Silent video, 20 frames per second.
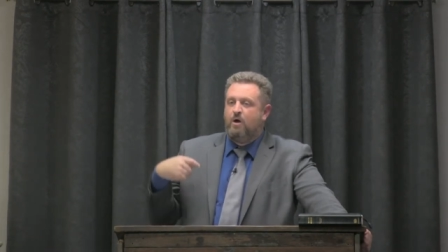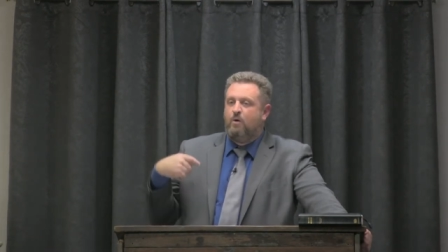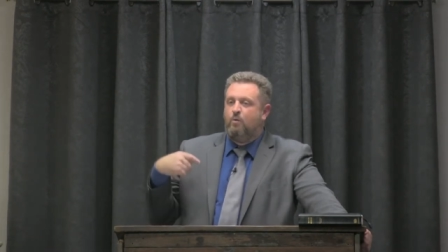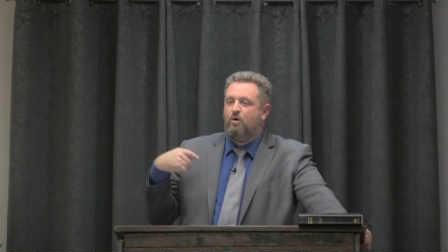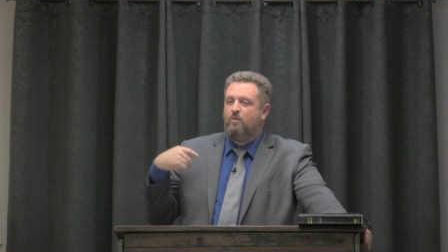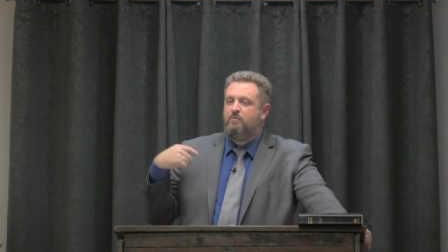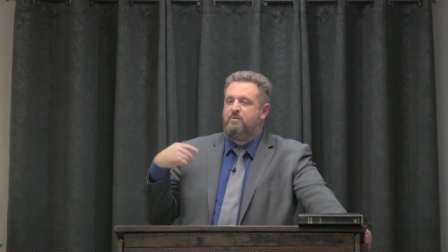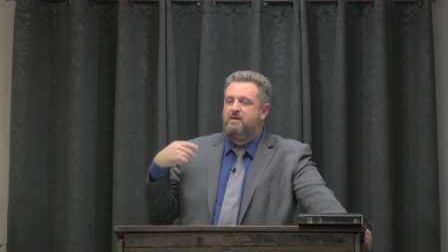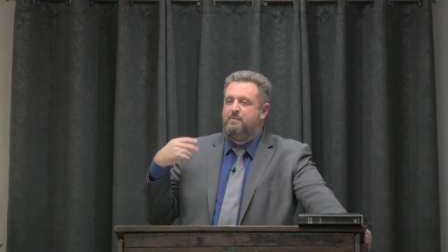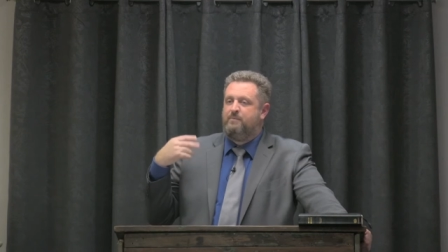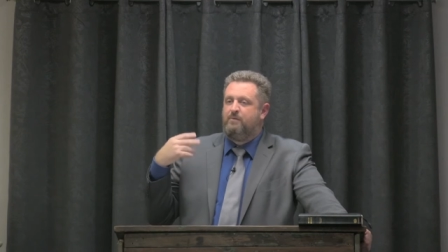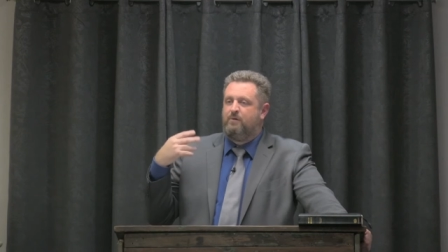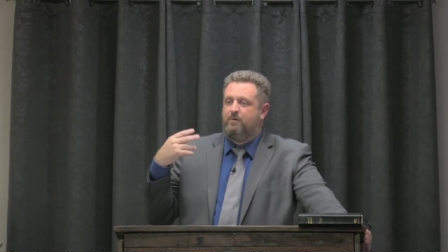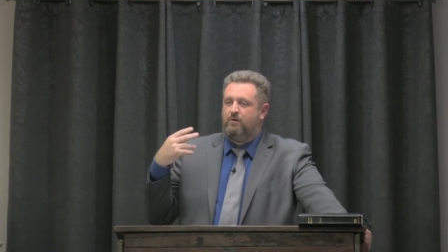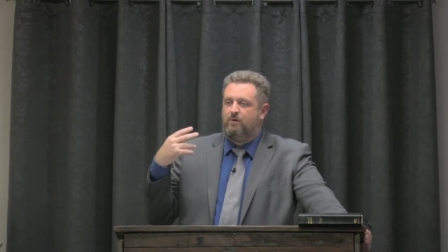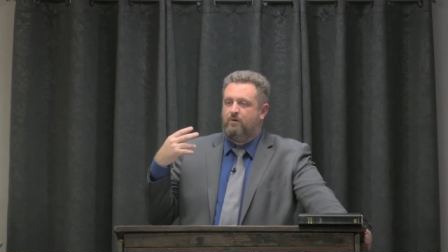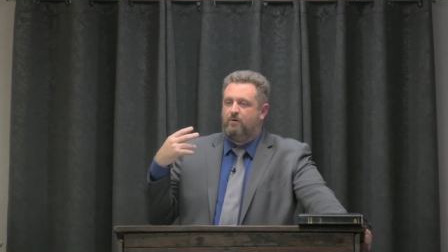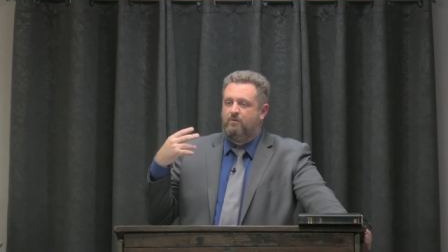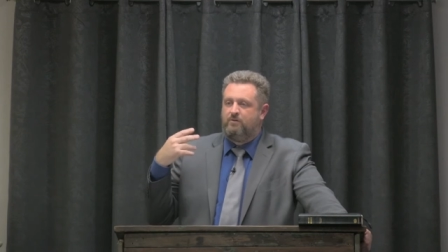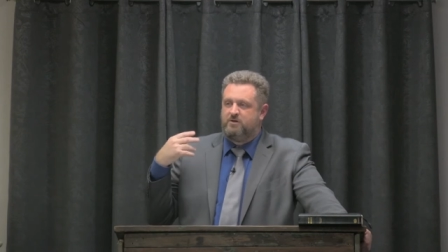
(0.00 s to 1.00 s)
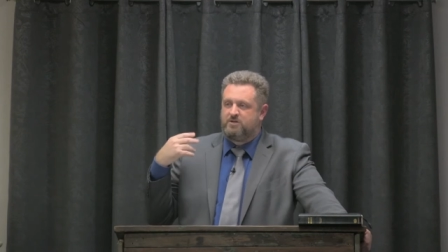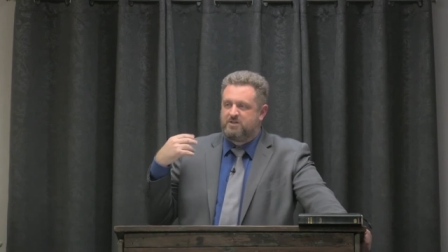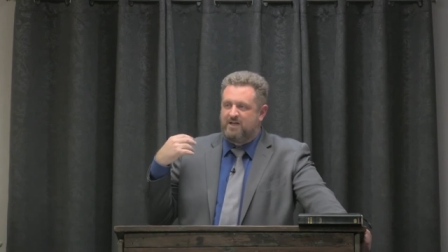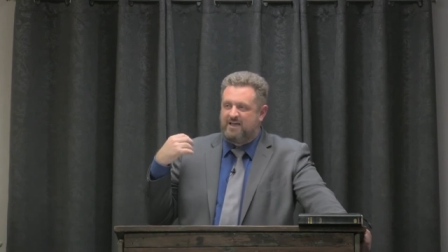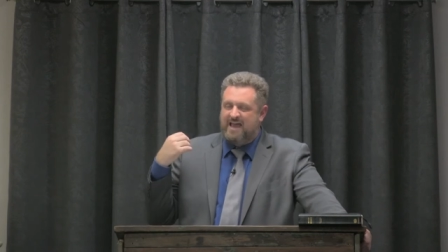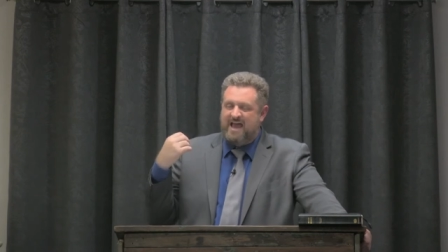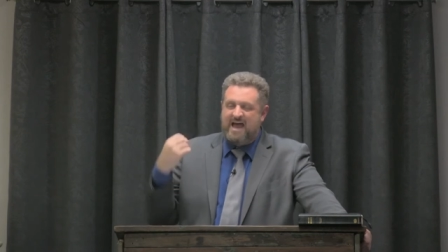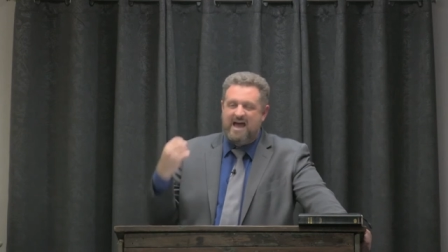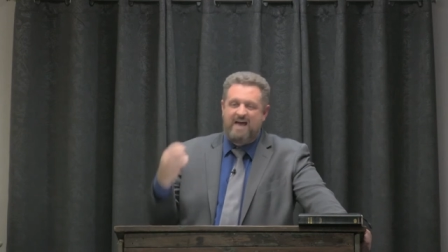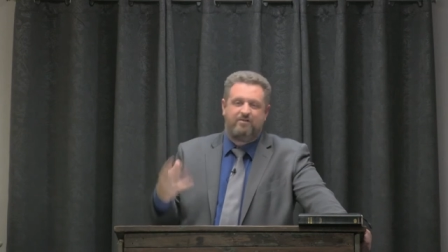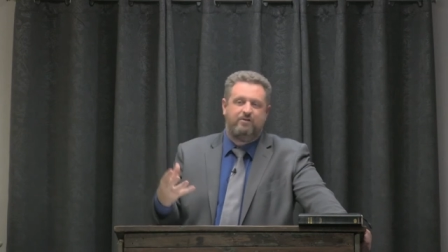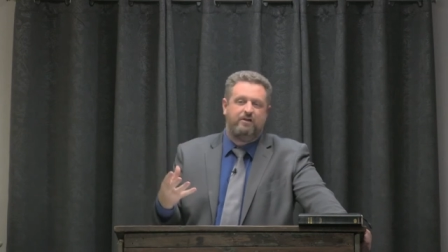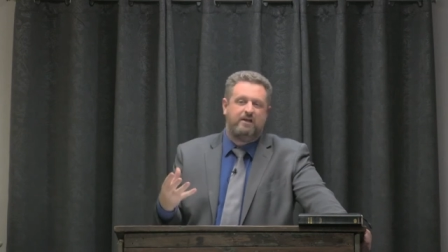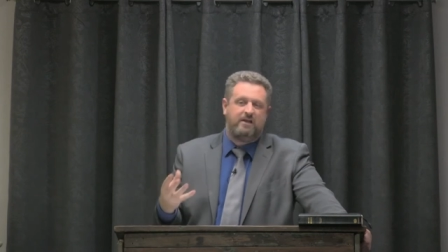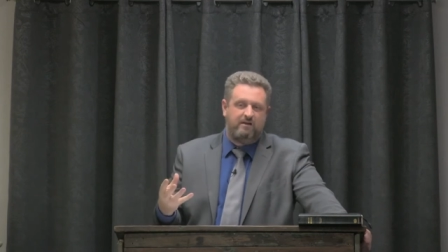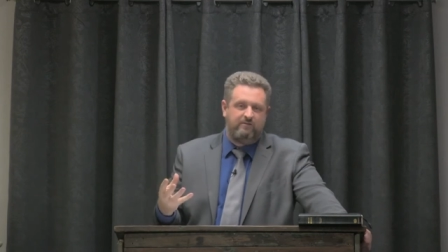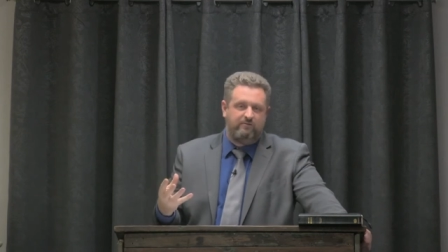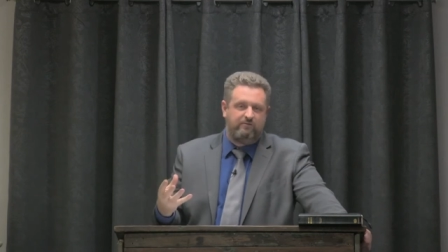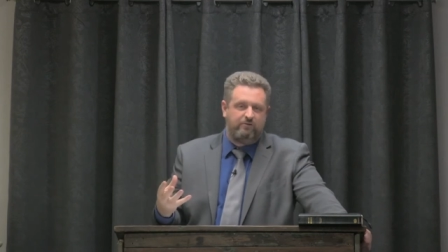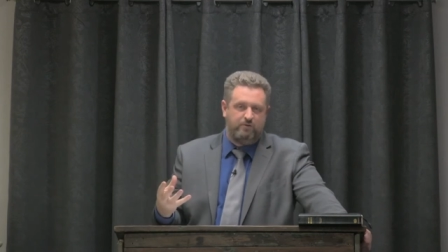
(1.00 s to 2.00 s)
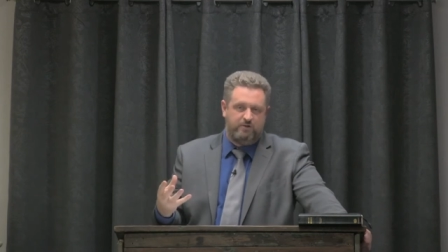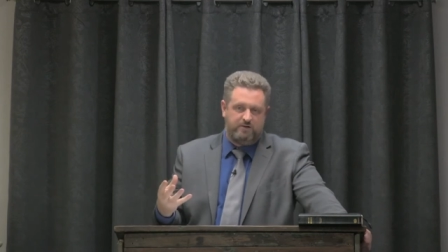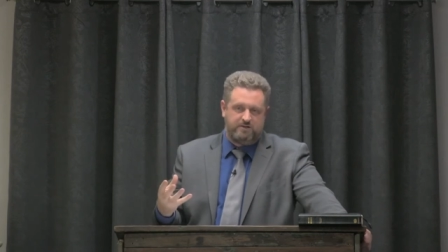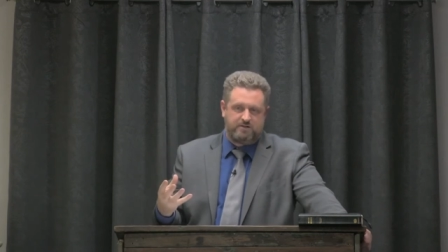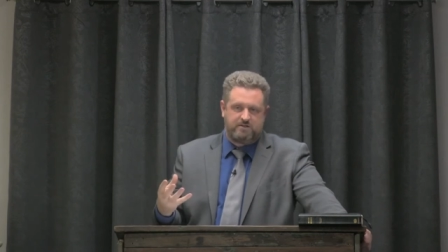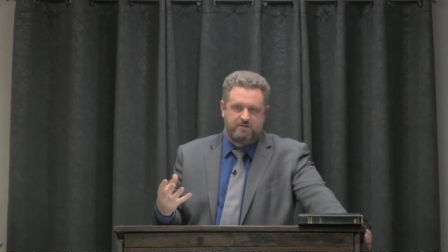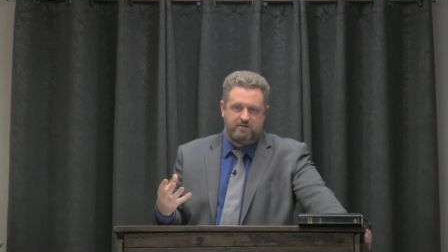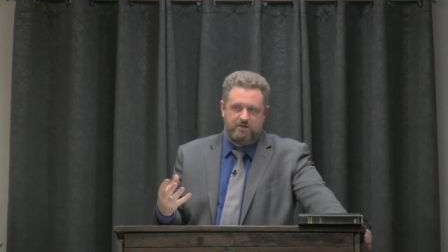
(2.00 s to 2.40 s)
where people there's a Catholic influence.